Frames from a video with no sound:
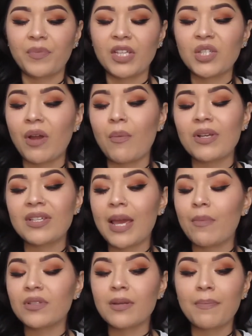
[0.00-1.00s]
So I wasn't
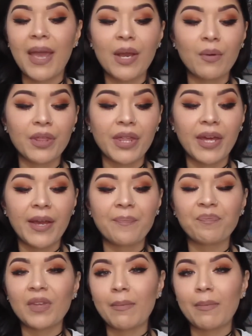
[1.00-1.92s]
able to bake with it.